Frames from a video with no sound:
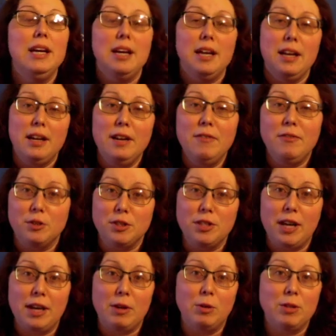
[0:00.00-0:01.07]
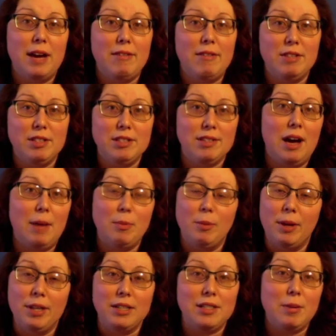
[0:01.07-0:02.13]
if your cycles haven't stopped by
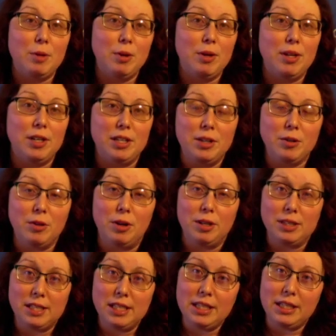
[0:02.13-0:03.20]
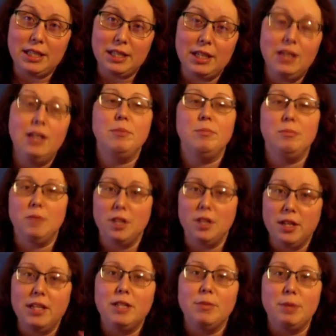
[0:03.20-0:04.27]
the time you hit a year on T, you
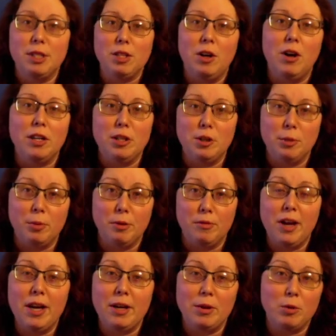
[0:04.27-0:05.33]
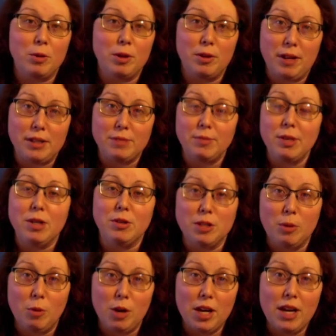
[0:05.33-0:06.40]
need to be talking to your provider, whether that's me or
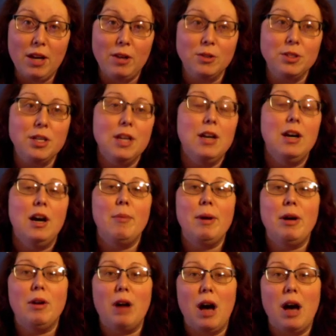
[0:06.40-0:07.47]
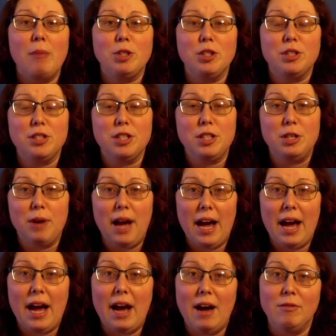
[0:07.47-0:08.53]
someone else, about options that you
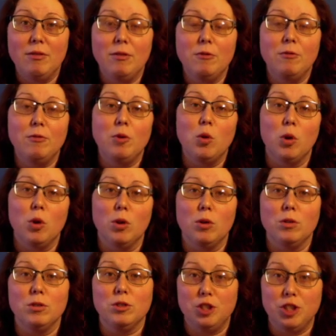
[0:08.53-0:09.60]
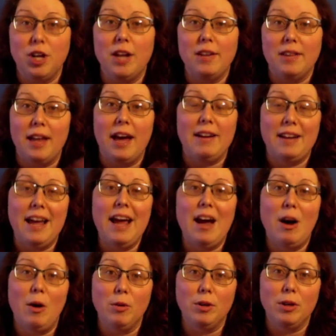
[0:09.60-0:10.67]
have for shutting that
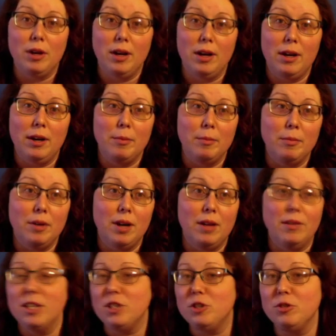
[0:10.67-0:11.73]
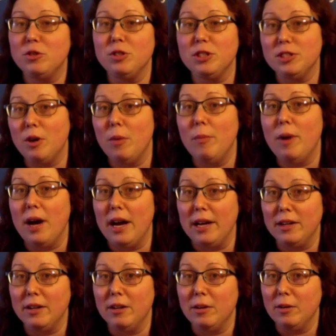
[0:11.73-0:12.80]
down, um, unless you just don't mind. I
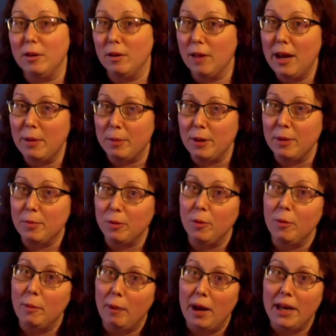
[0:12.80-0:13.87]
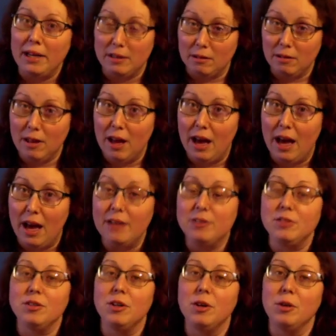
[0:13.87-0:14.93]
know a lot of people mind it a lot,
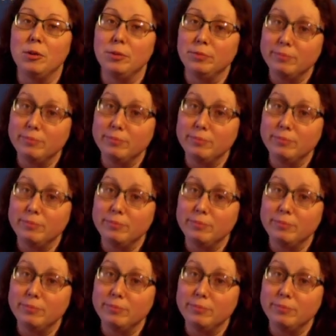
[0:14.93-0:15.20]
so